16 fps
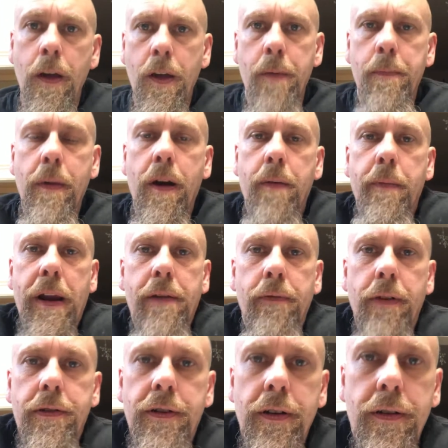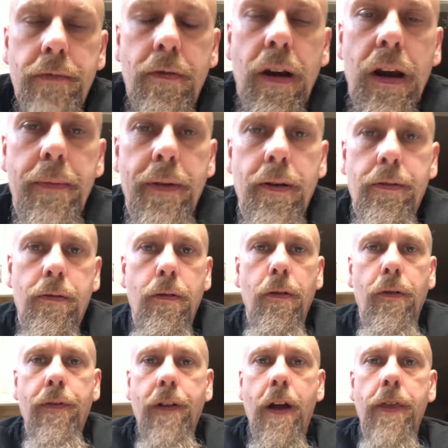Merry Meet Witches, Graybeard
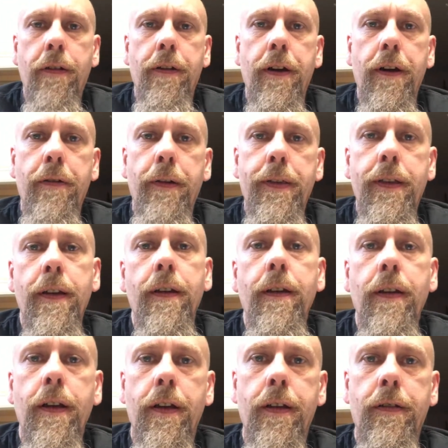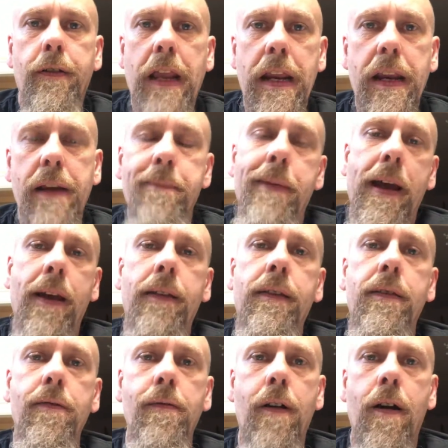Crowfather here with you, getting back
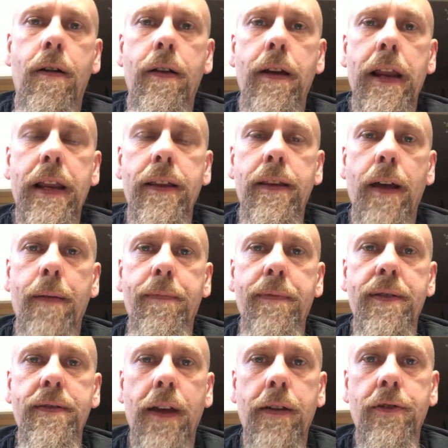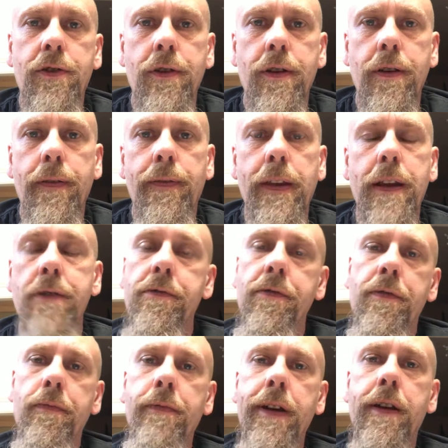to our in-depth section of the Intro
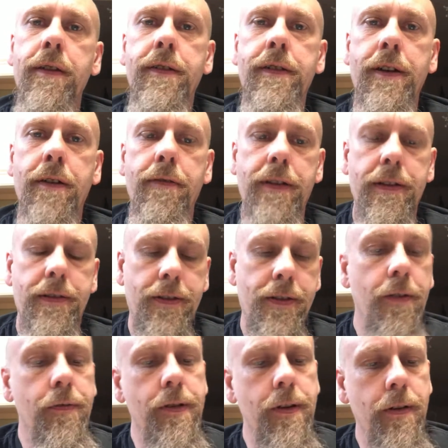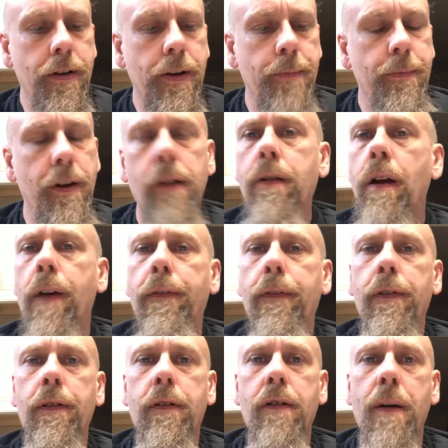to Wicca series. So tonight I'm going to
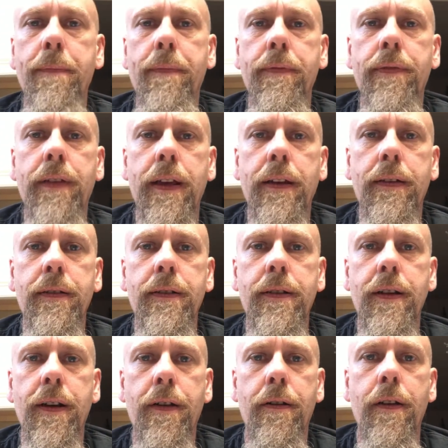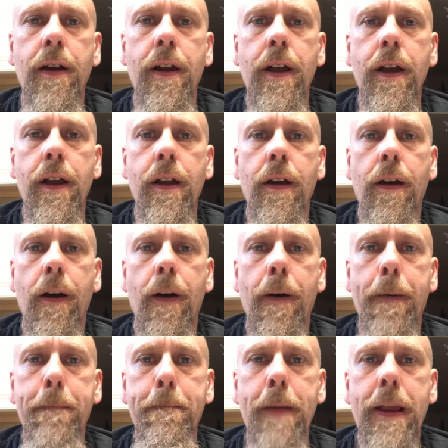cover a couple things here,
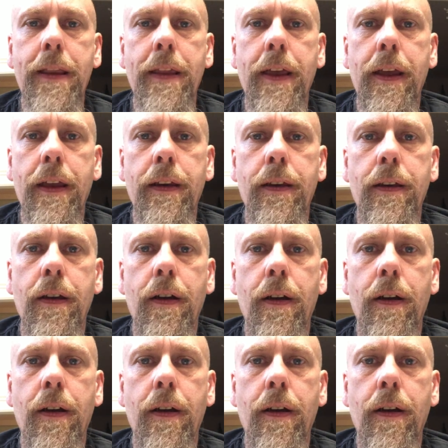and then